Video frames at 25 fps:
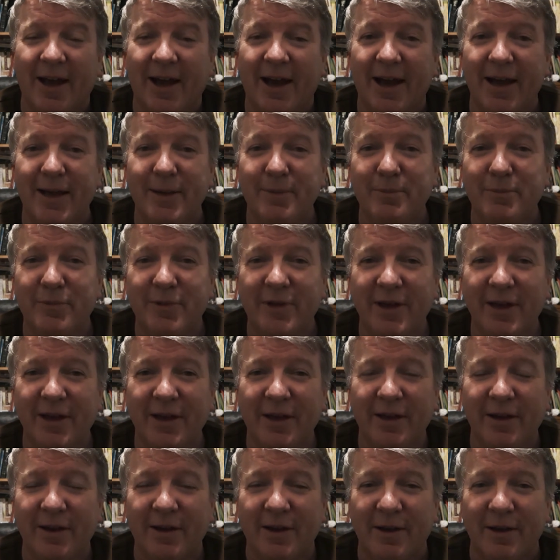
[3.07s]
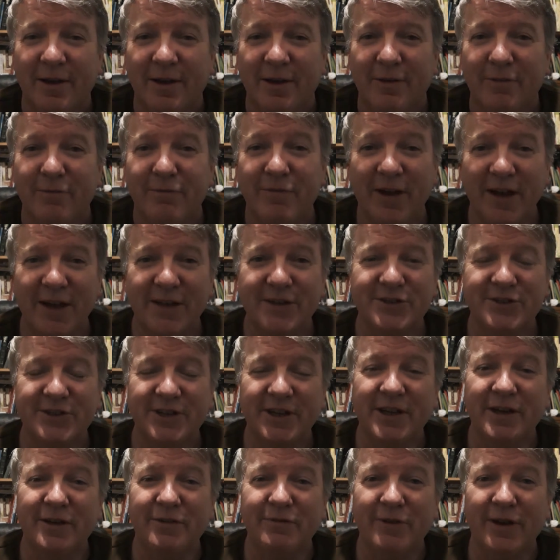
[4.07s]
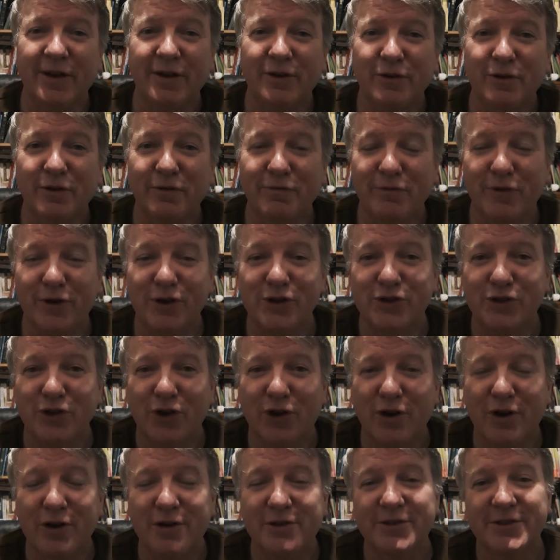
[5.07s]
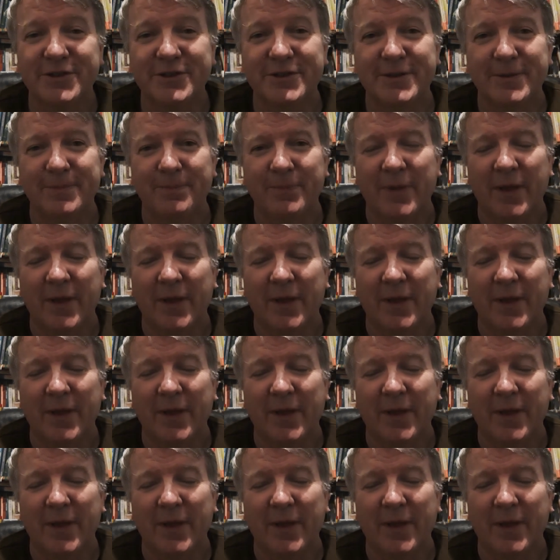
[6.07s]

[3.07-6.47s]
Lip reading: I'm the vacancy convener of First Ards,